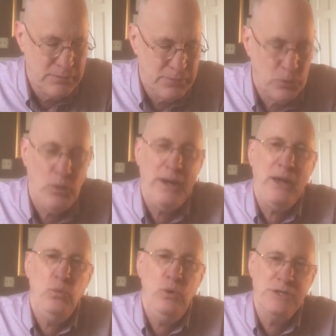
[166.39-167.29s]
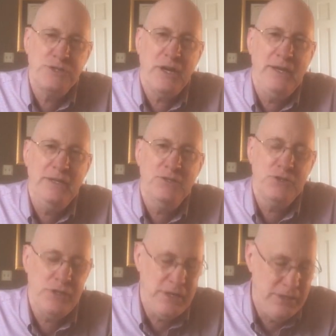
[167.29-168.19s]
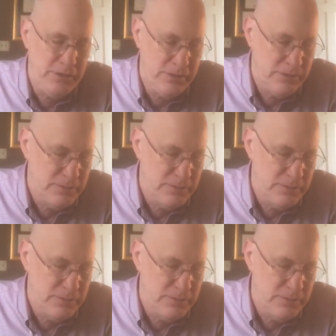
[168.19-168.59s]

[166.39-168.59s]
But what I wish I had said